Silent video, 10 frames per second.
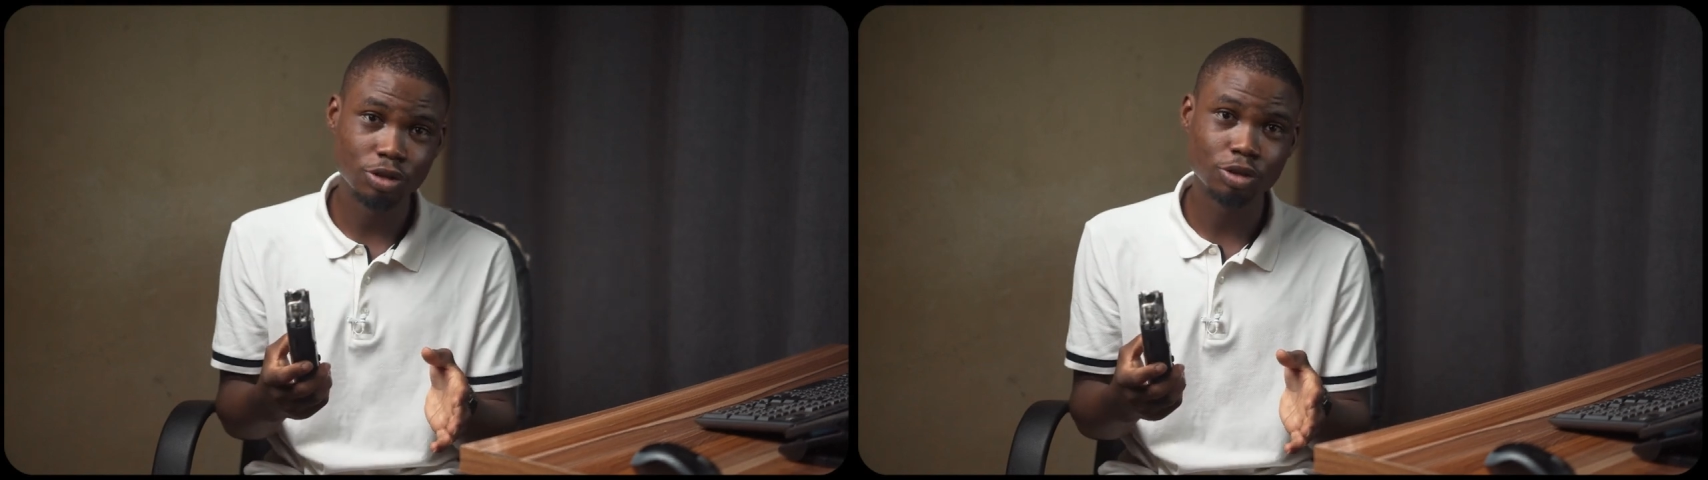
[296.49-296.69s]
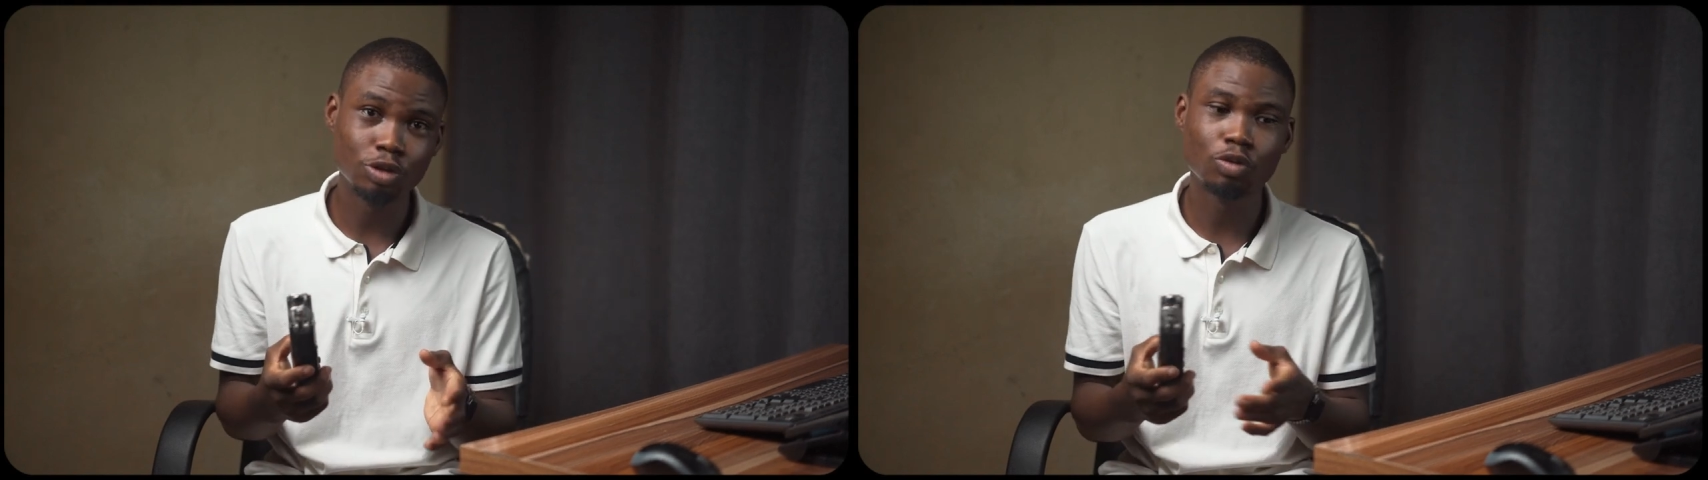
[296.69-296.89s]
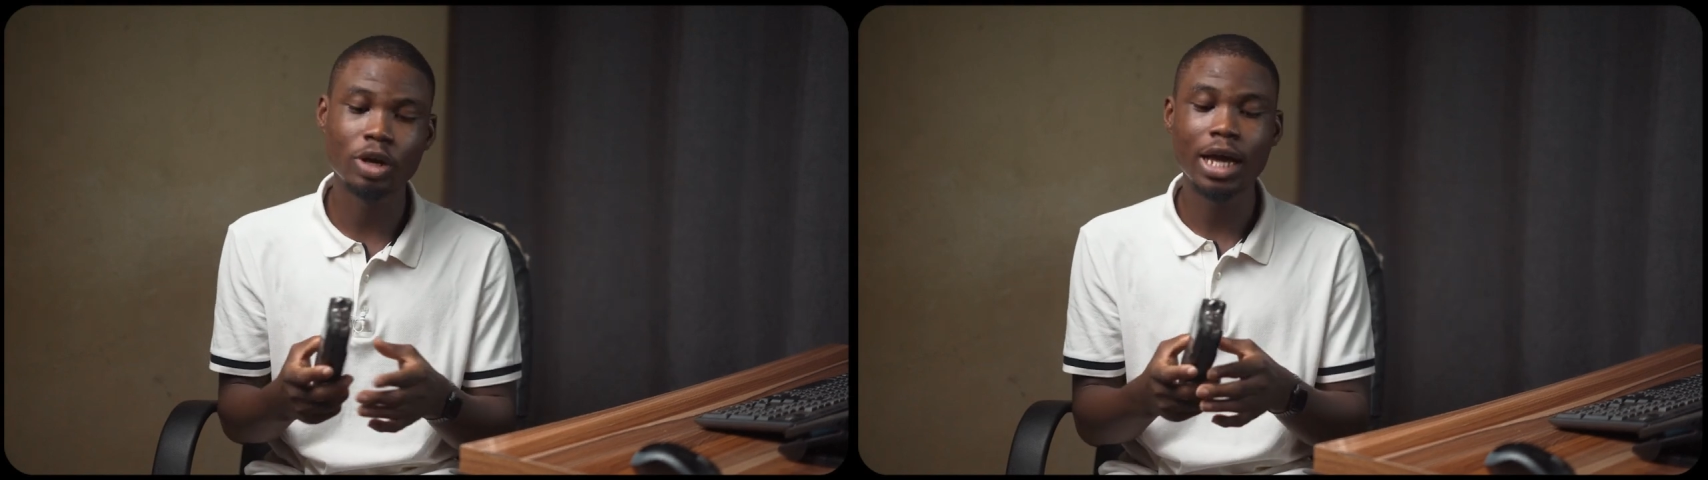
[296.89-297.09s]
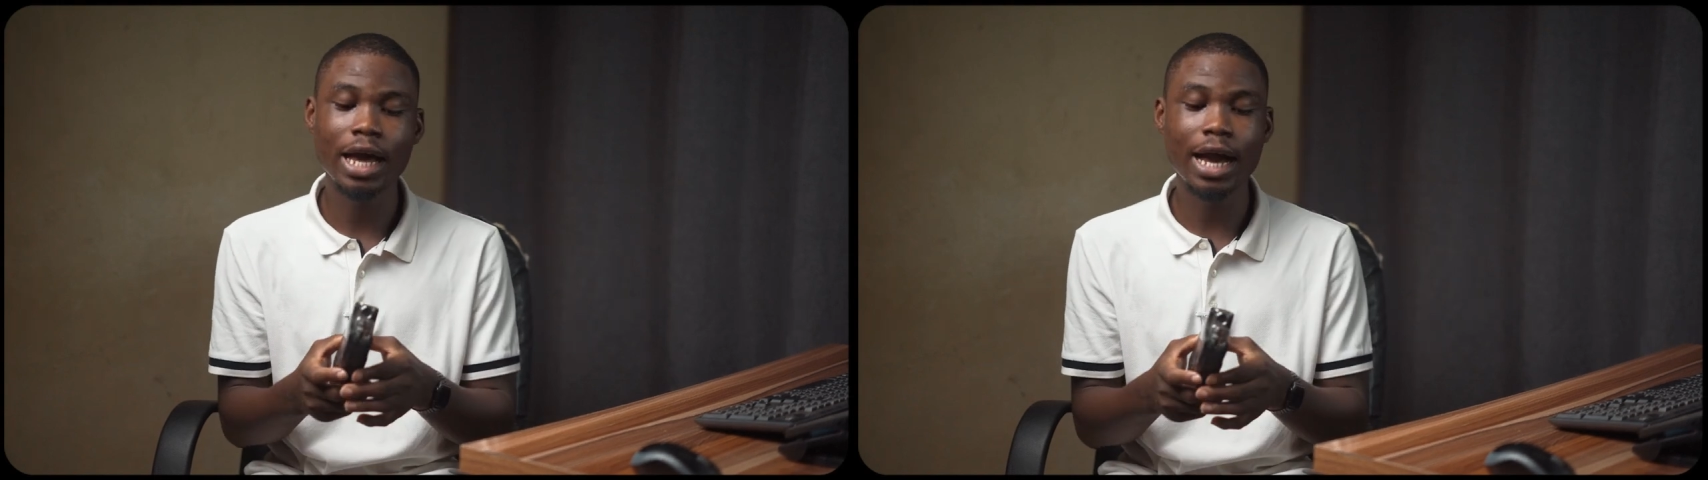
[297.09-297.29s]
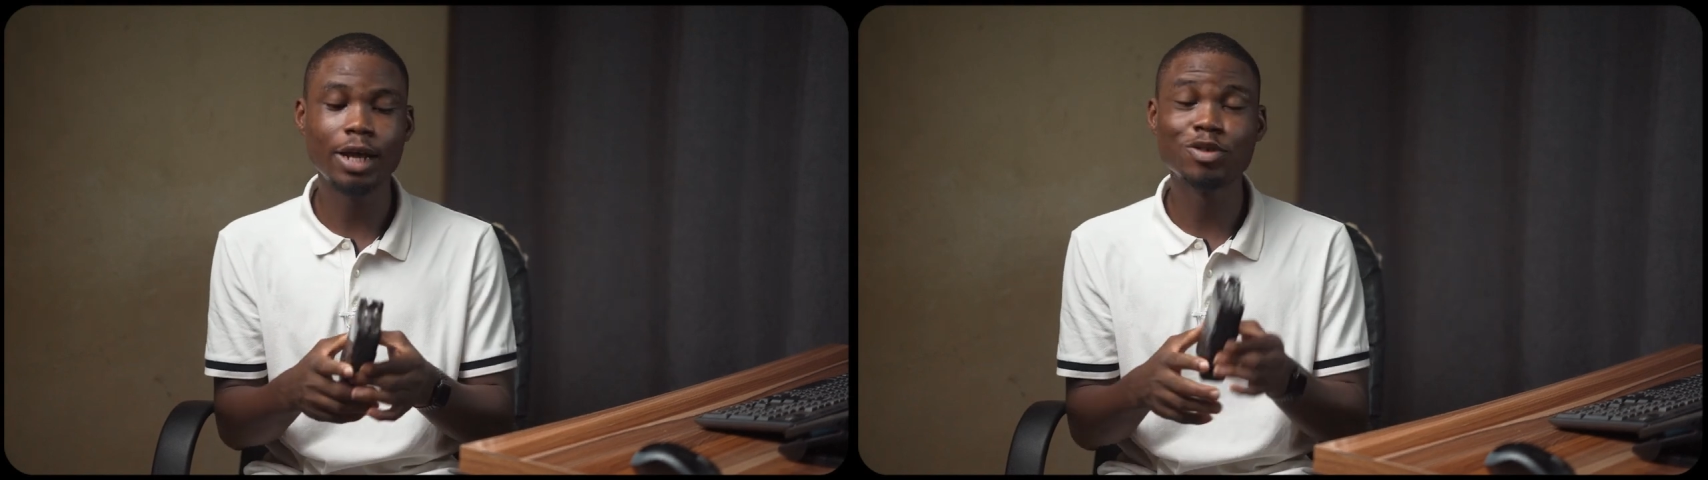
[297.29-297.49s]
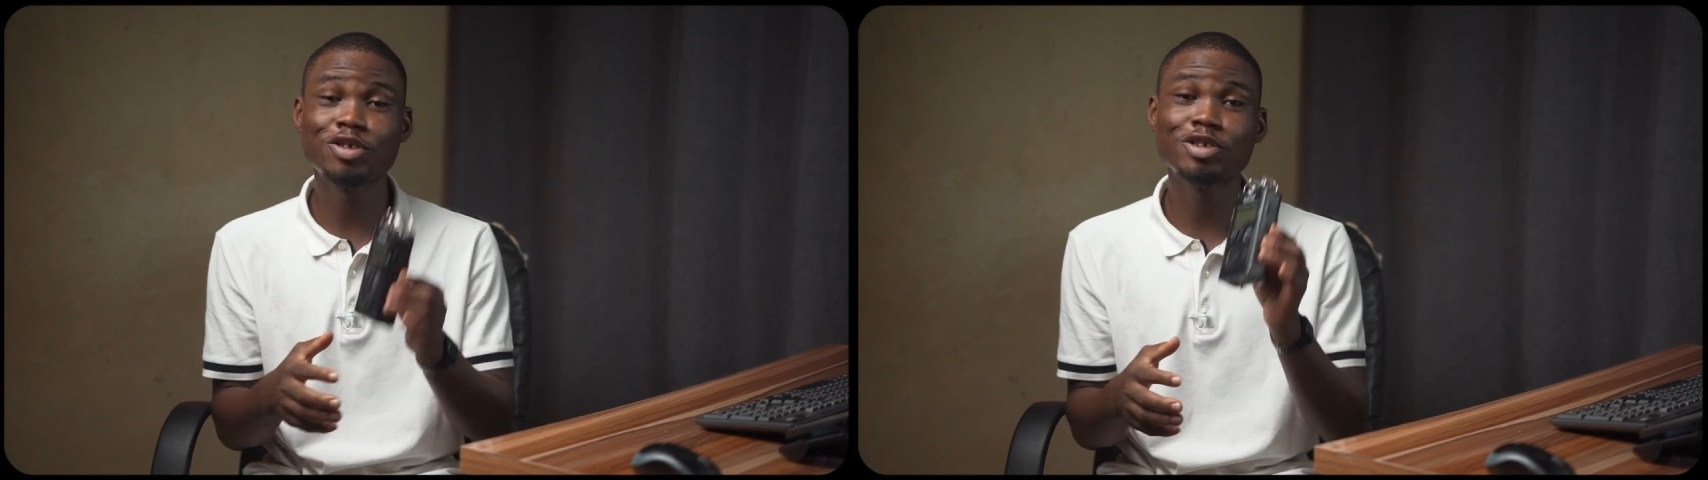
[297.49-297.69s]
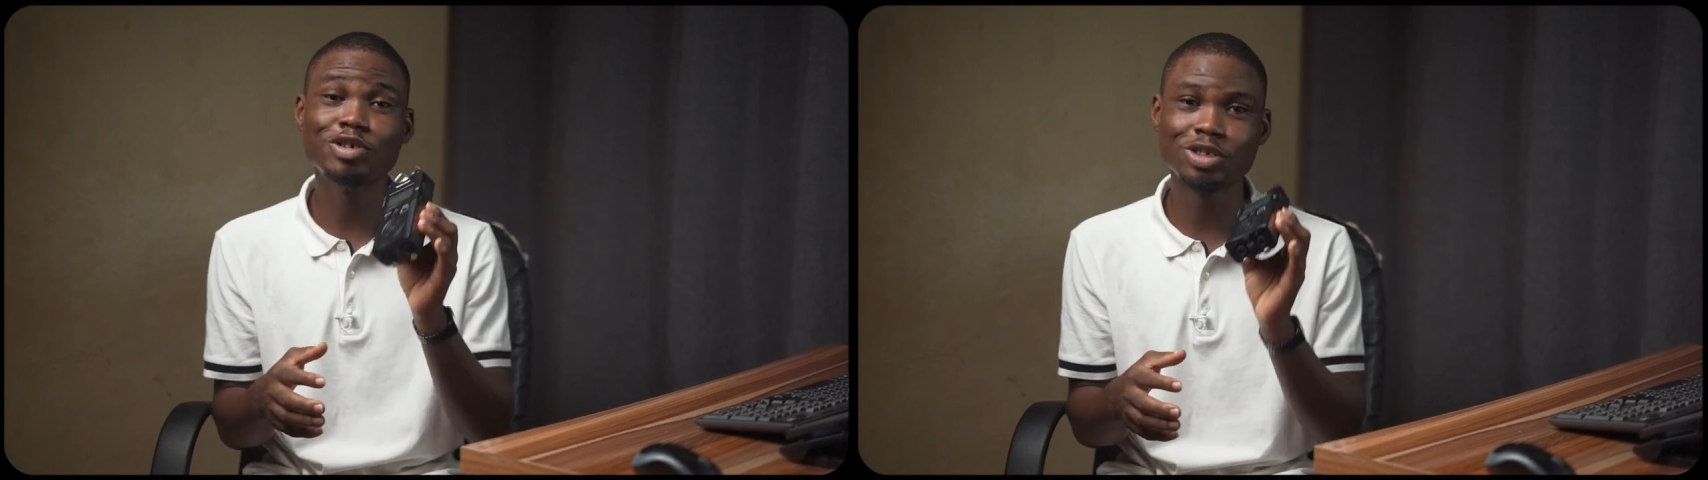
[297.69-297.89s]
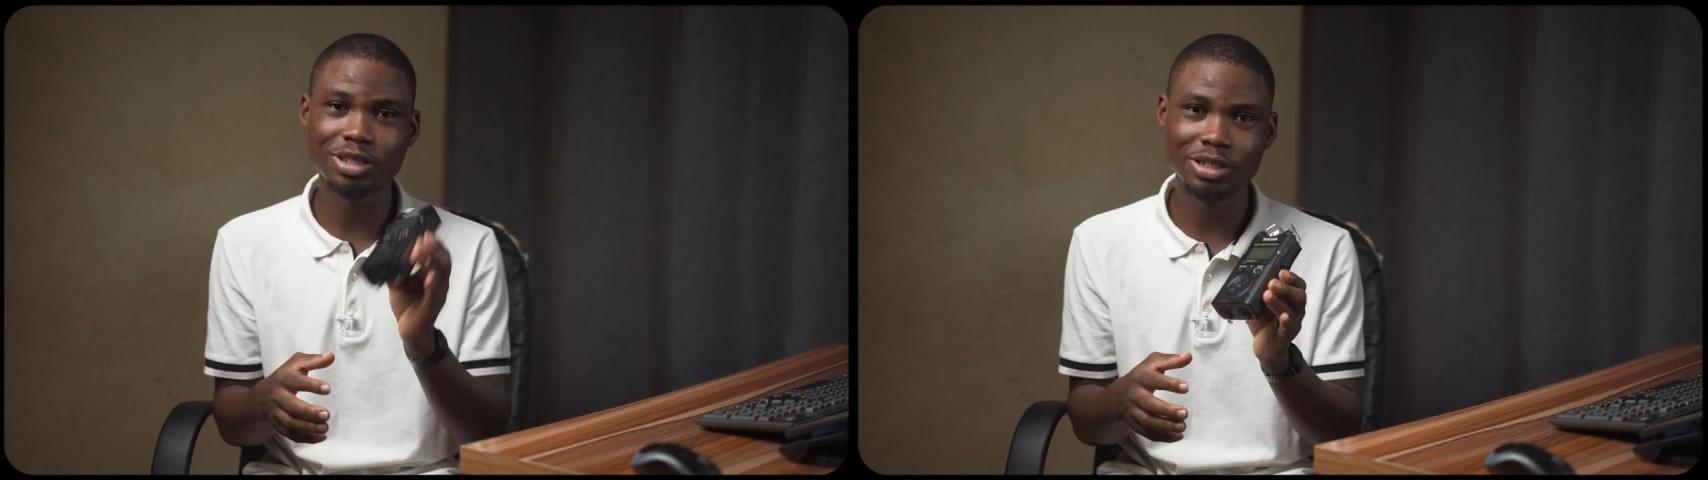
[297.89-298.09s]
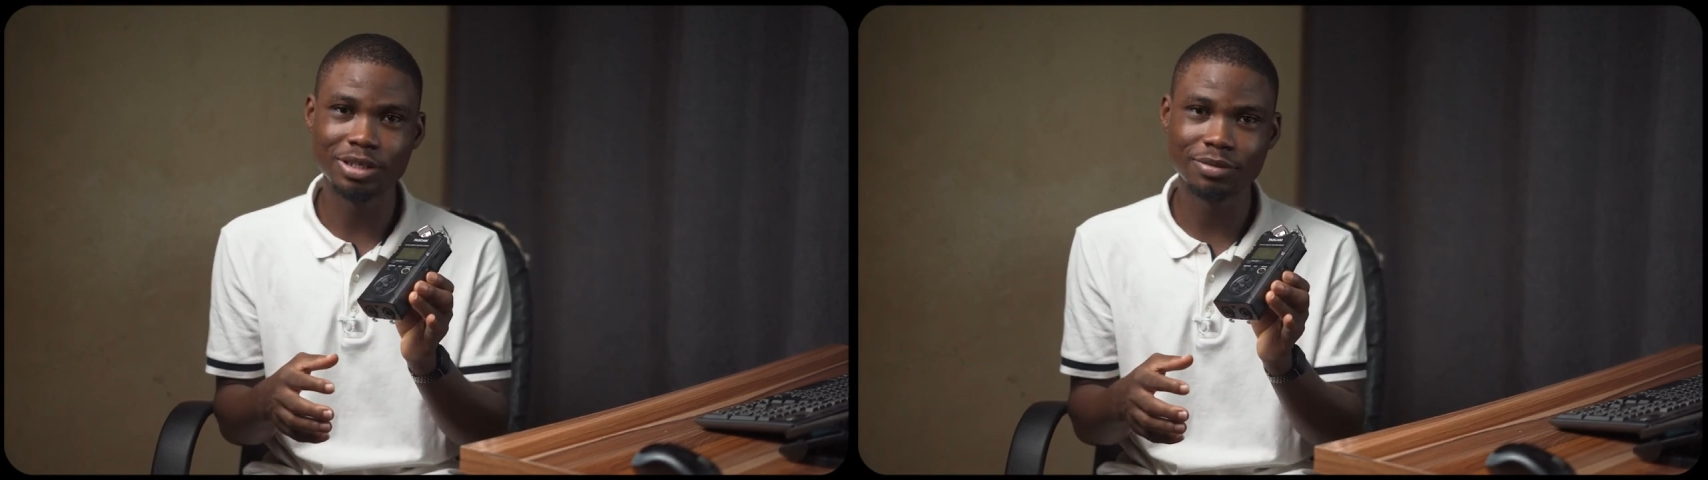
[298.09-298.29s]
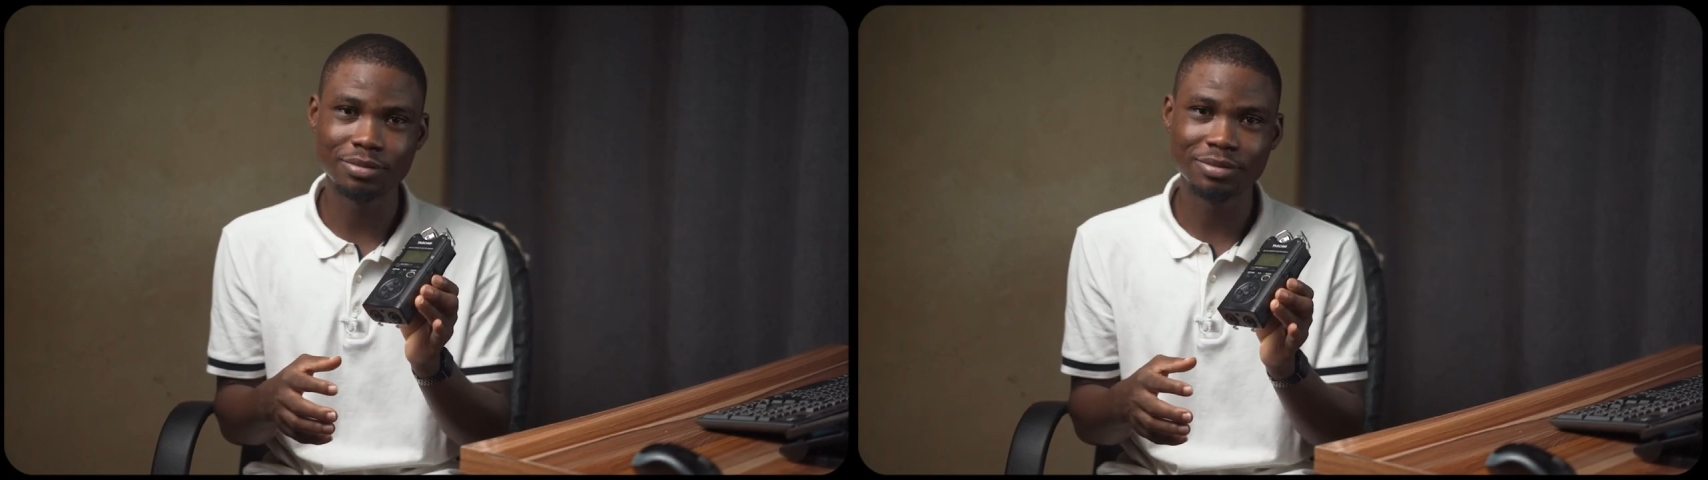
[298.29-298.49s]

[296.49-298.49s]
So, and I was using just this.